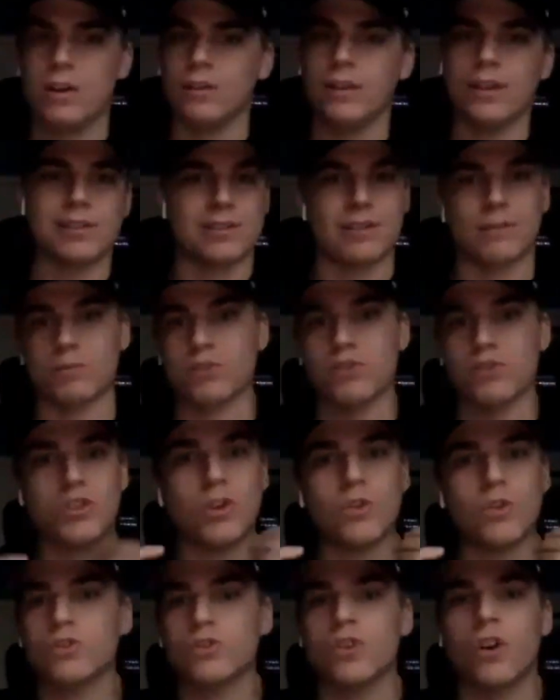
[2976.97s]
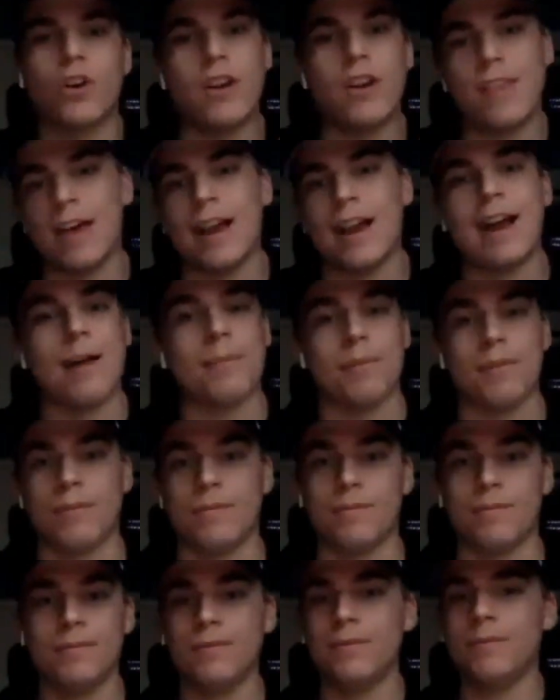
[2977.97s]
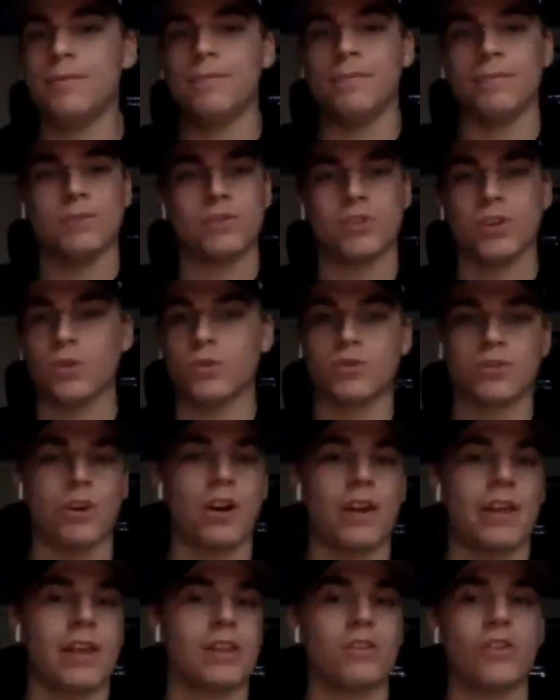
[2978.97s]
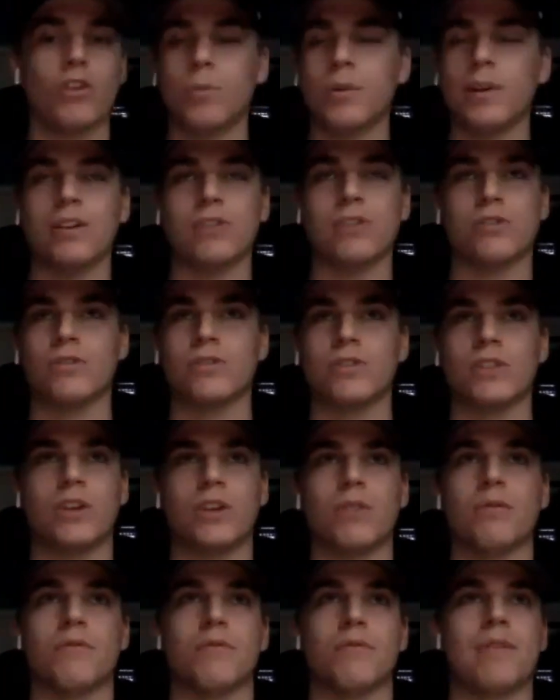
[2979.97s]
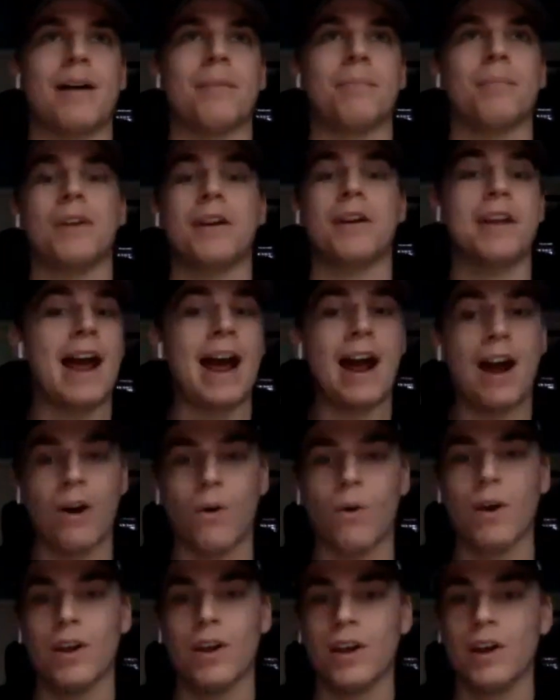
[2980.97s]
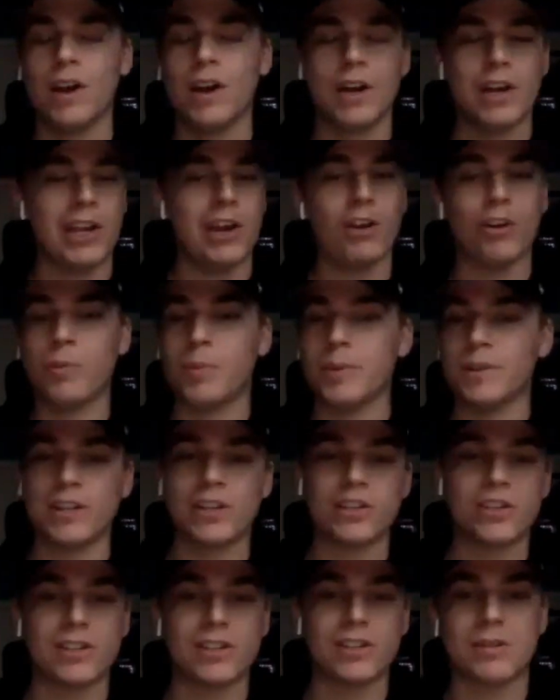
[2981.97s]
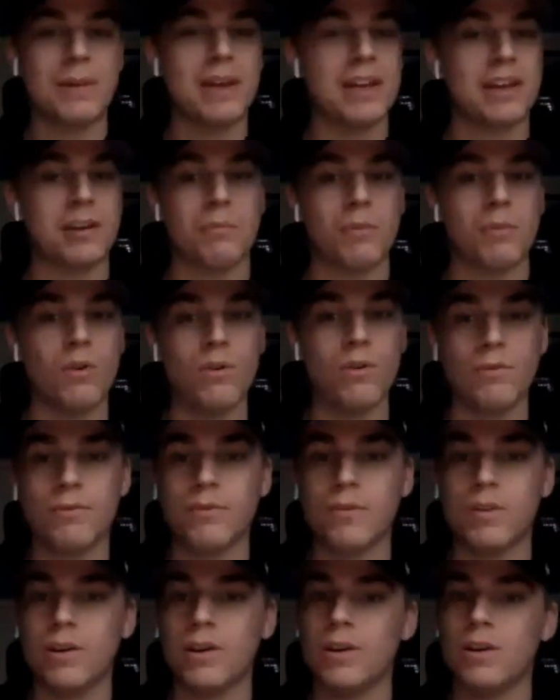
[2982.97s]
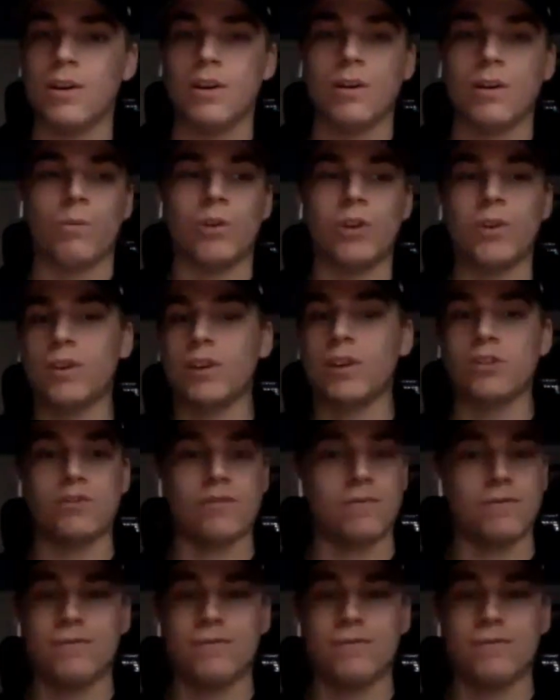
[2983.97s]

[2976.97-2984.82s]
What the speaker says: Listen, I'm so sorry that happened. So sorry. Like nobody deserves to go through that. But now you're in a position to make a move where you can